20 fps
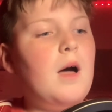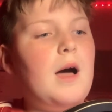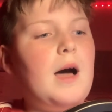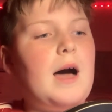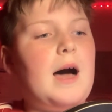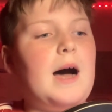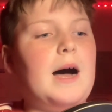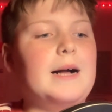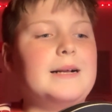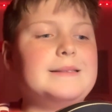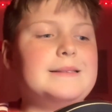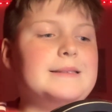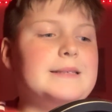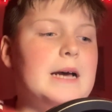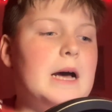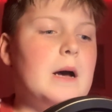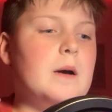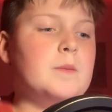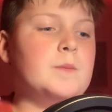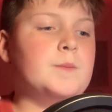And
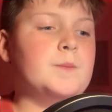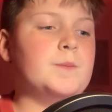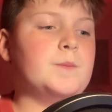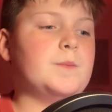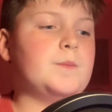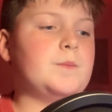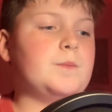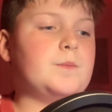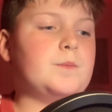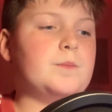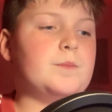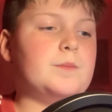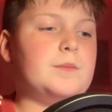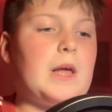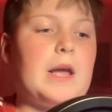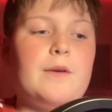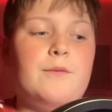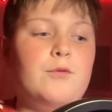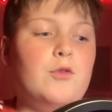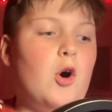um...
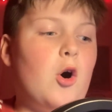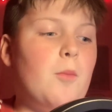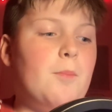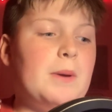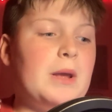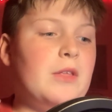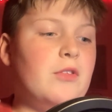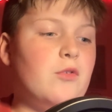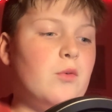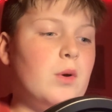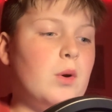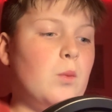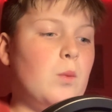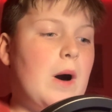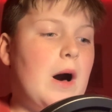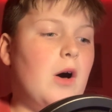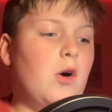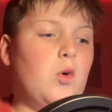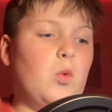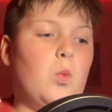they've not been doing
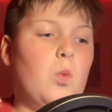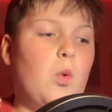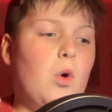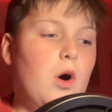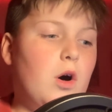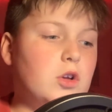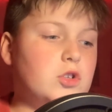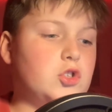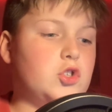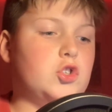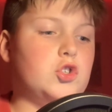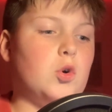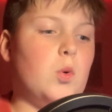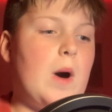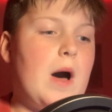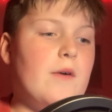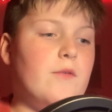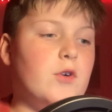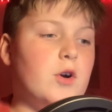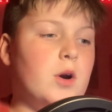well
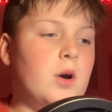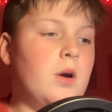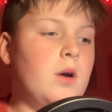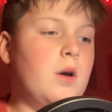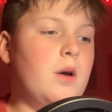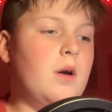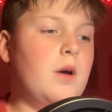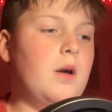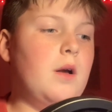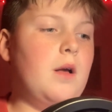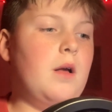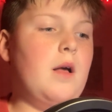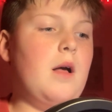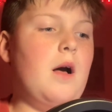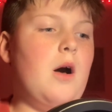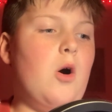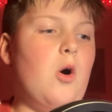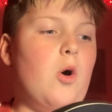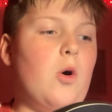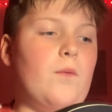whatsoever.
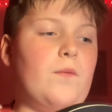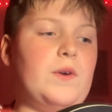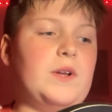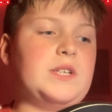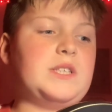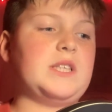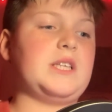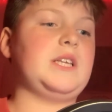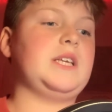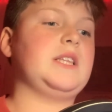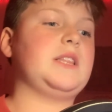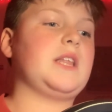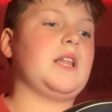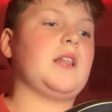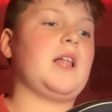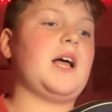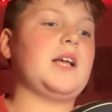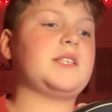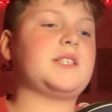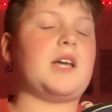Obviously, the
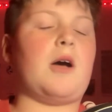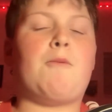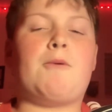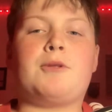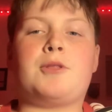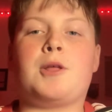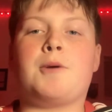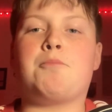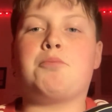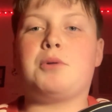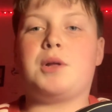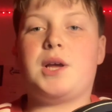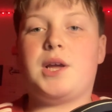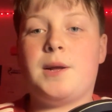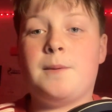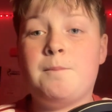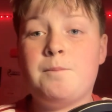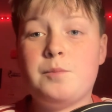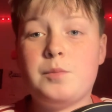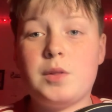last time we did
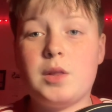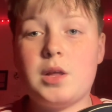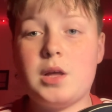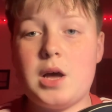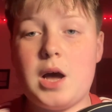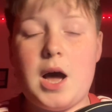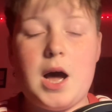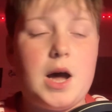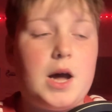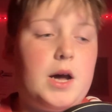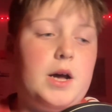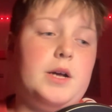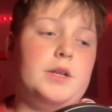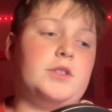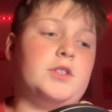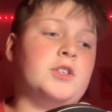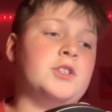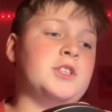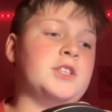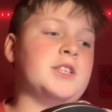play uh,
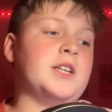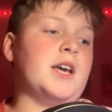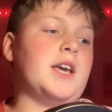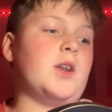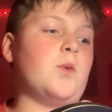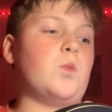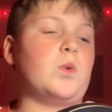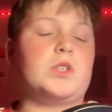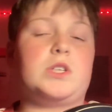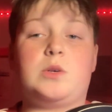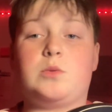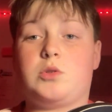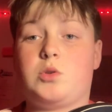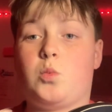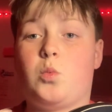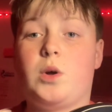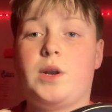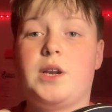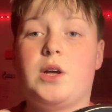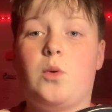Dundee United, it was a
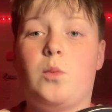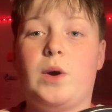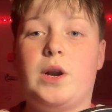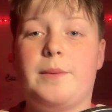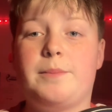one nil win at